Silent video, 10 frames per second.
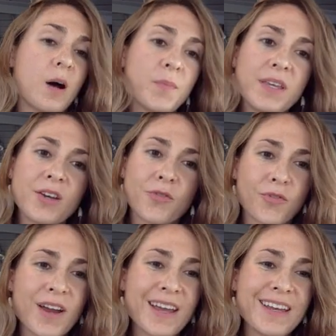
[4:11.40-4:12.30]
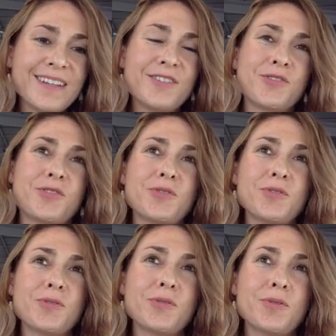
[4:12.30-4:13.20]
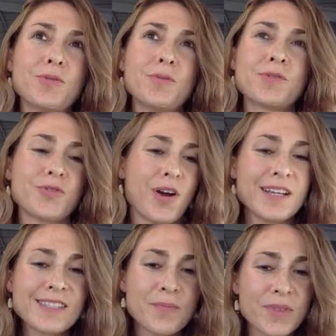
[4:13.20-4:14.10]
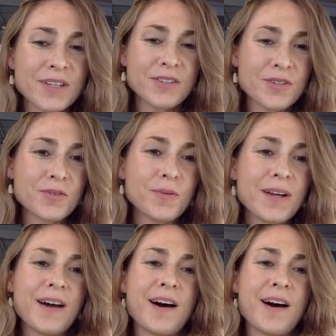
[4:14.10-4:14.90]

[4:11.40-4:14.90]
not being afraid to try something new.